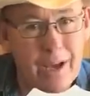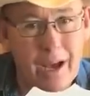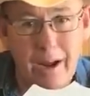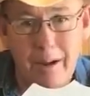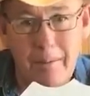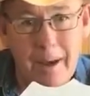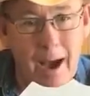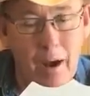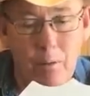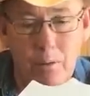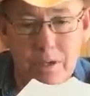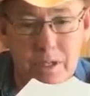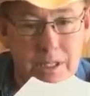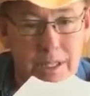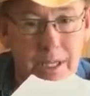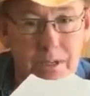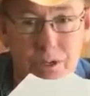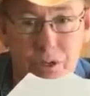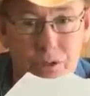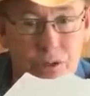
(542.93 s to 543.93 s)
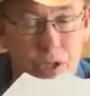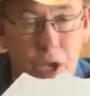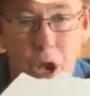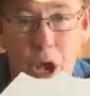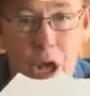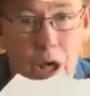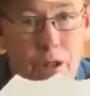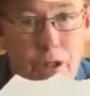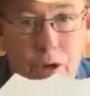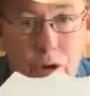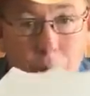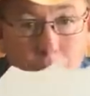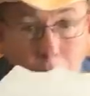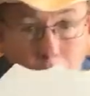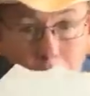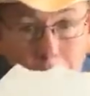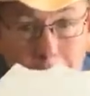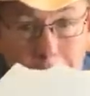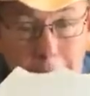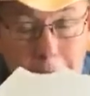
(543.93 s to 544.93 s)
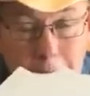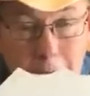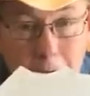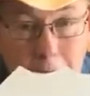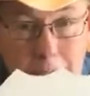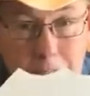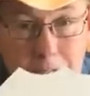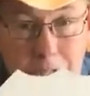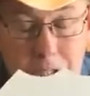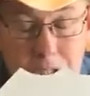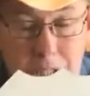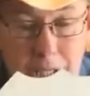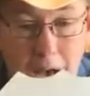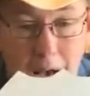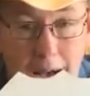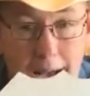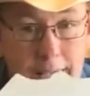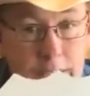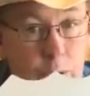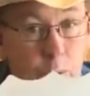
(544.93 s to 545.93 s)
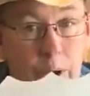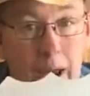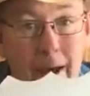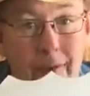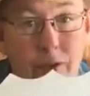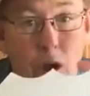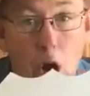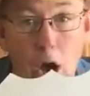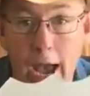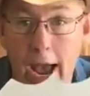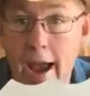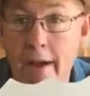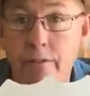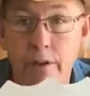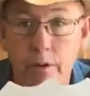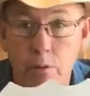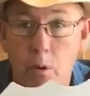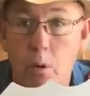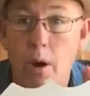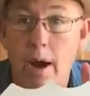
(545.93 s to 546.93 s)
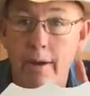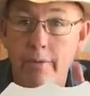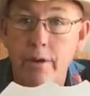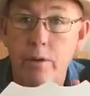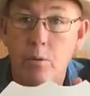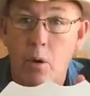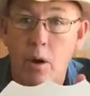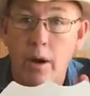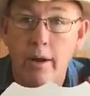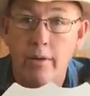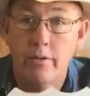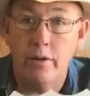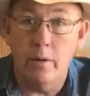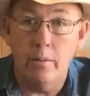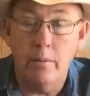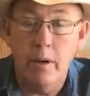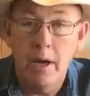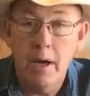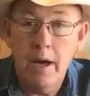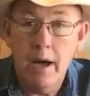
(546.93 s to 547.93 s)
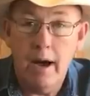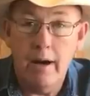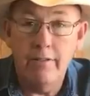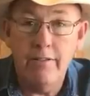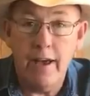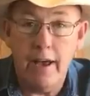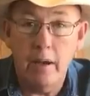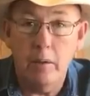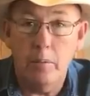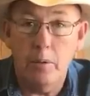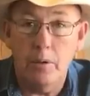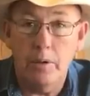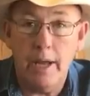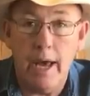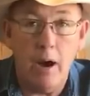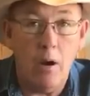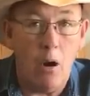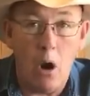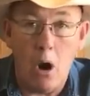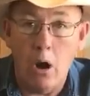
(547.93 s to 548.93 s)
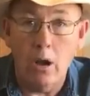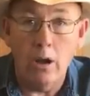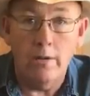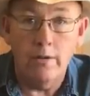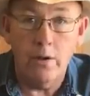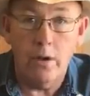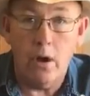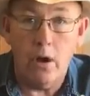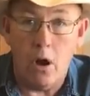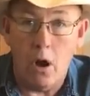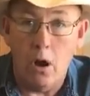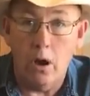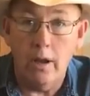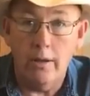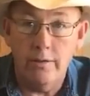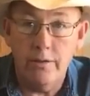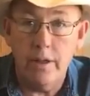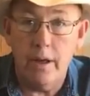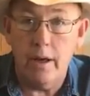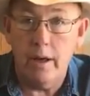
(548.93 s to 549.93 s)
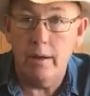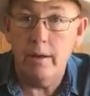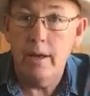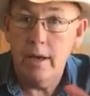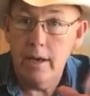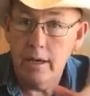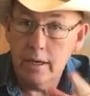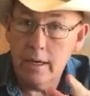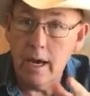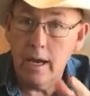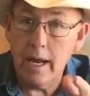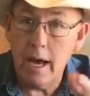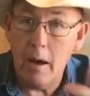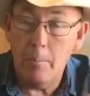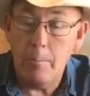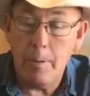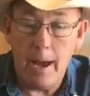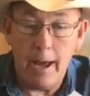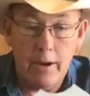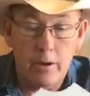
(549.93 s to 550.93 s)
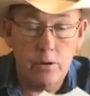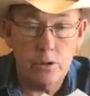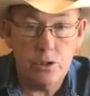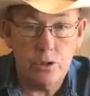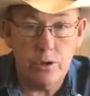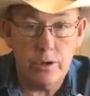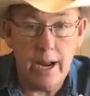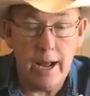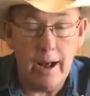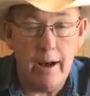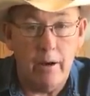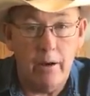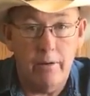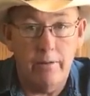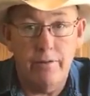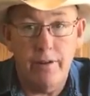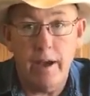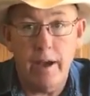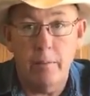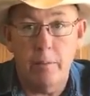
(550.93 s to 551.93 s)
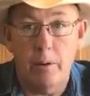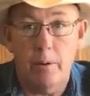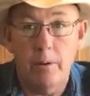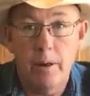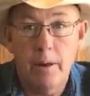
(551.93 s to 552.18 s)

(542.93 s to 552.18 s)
to cut them out with scissors. They're already cut to size, and we have every every one of them available now. All of all of the cutout patterns are now. Now it's going to be